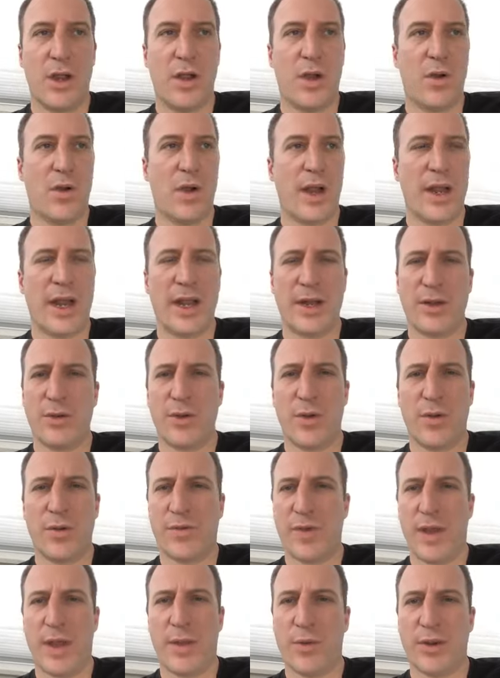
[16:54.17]
or, and I don't know
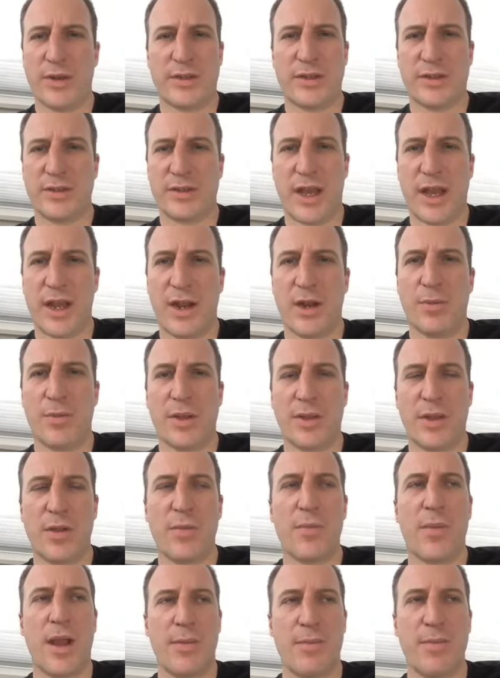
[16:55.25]
if Emirates is higher, but there
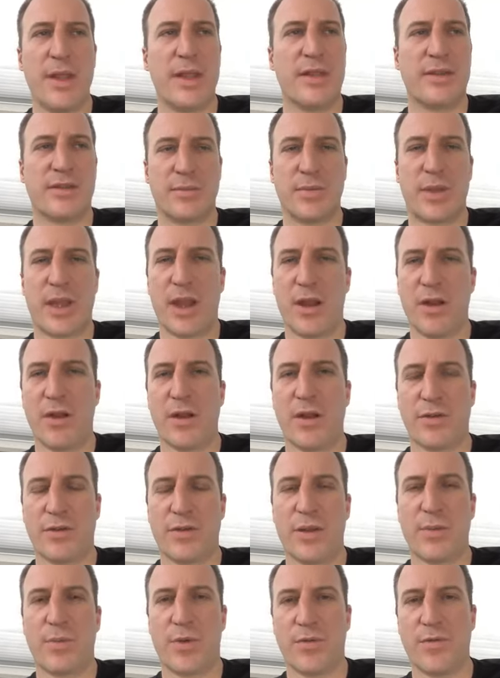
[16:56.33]
might be some carriers
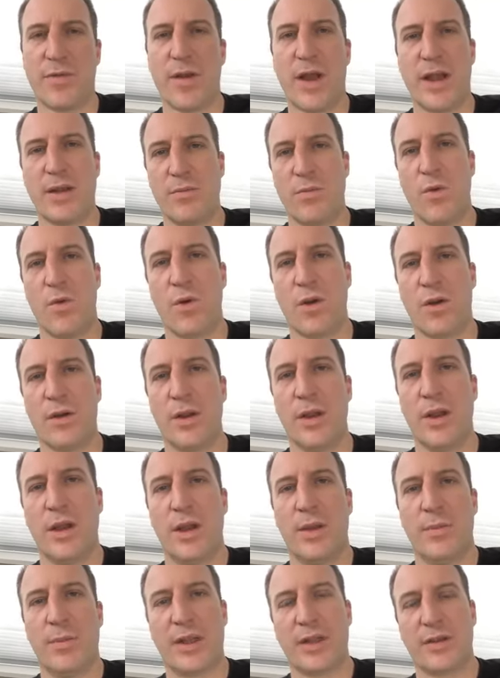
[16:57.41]
that provide more
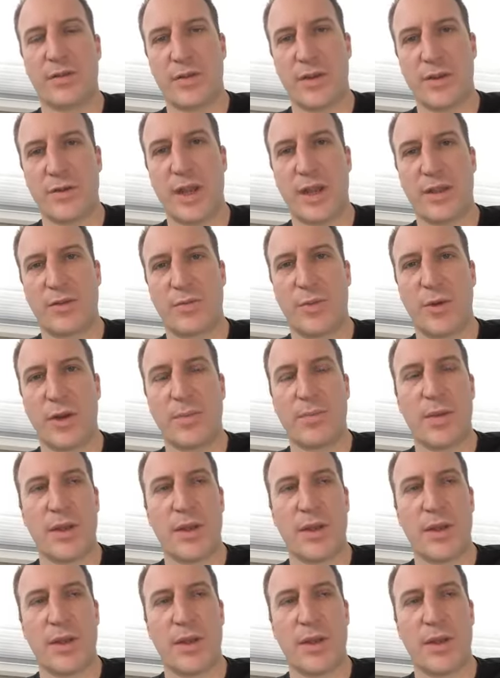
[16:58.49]
because they're desperate.